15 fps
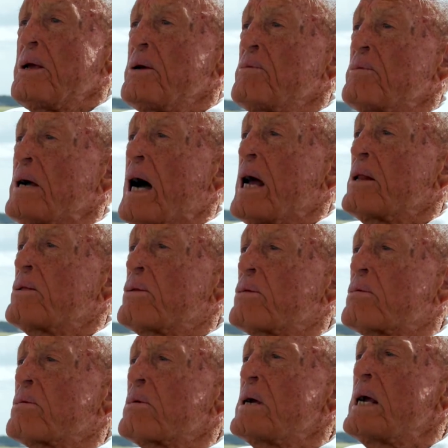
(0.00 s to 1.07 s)
you've got
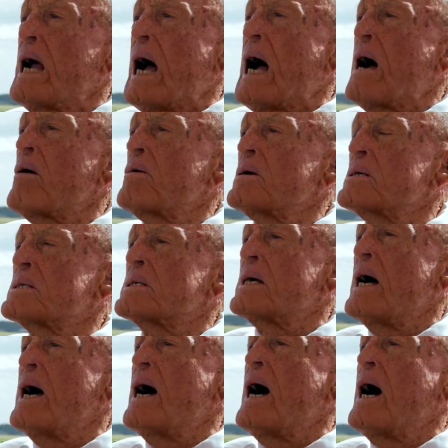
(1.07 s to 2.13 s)
3 hours
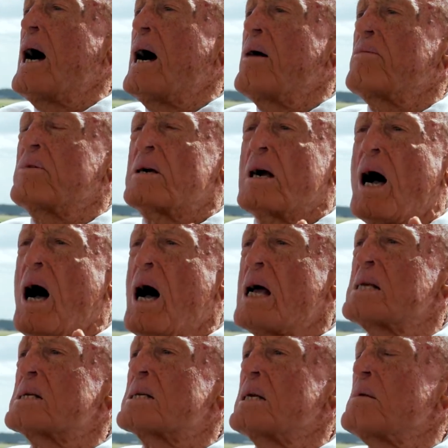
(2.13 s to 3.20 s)
of
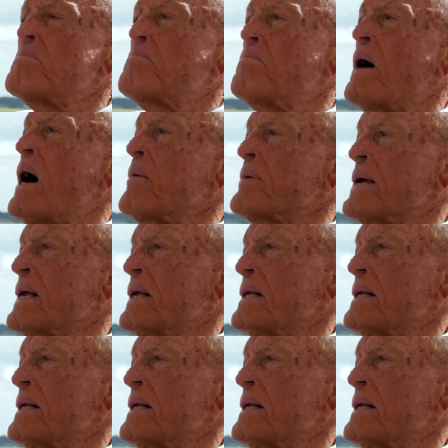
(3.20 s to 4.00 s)
constant bombing.